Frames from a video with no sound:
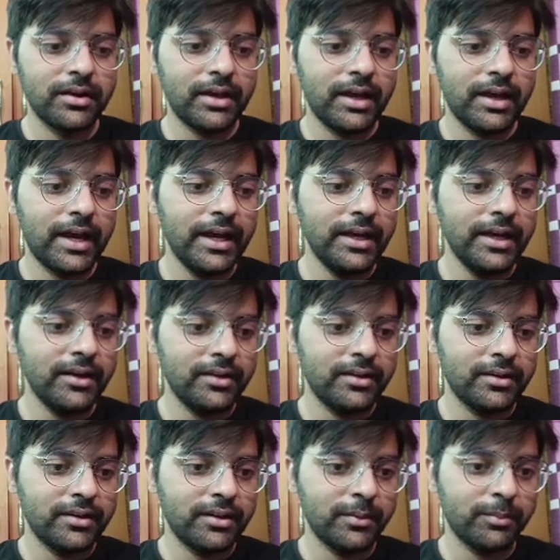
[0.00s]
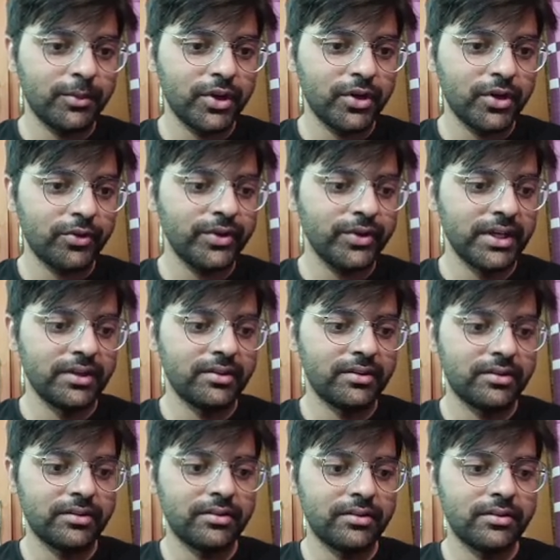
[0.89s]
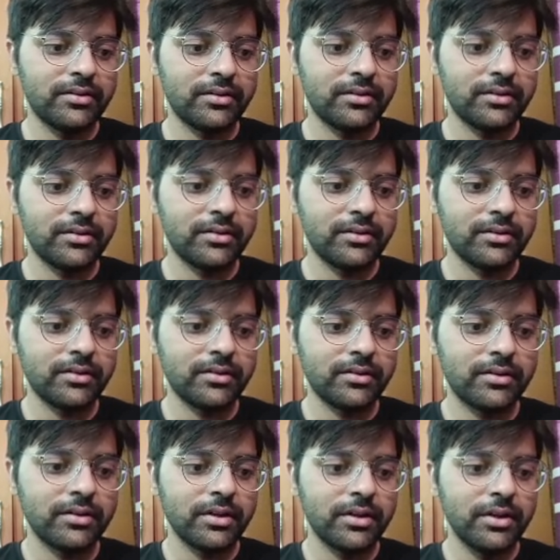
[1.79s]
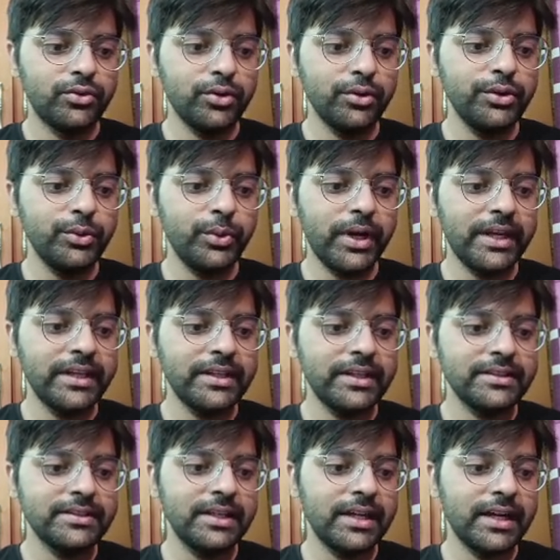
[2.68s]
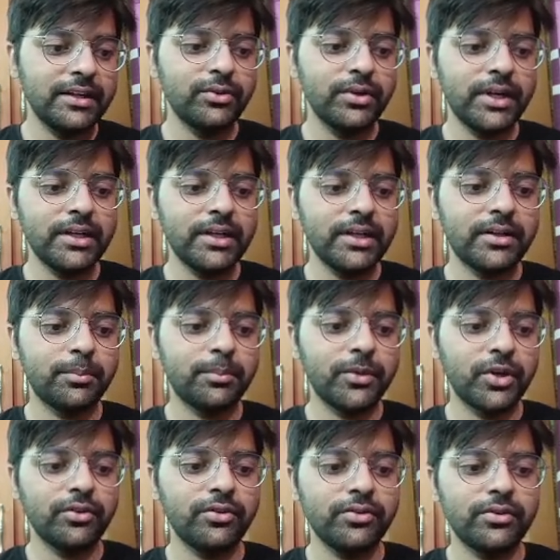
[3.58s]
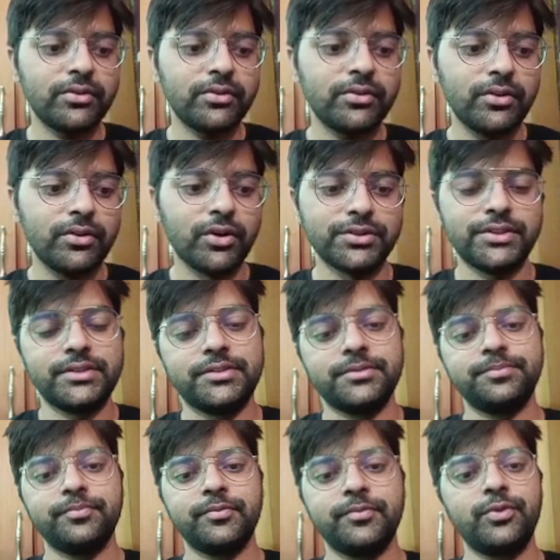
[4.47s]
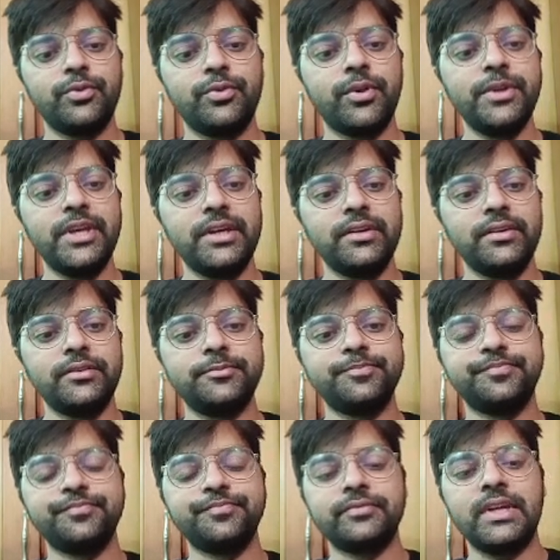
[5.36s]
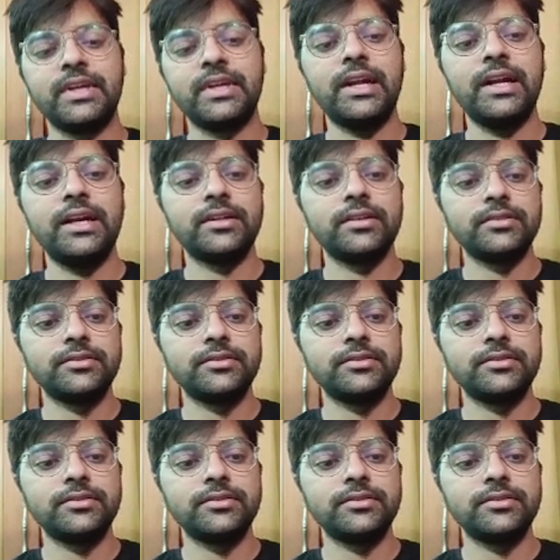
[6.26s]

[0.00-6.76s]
and number of win. So you can easily calculate number of loss from here, right?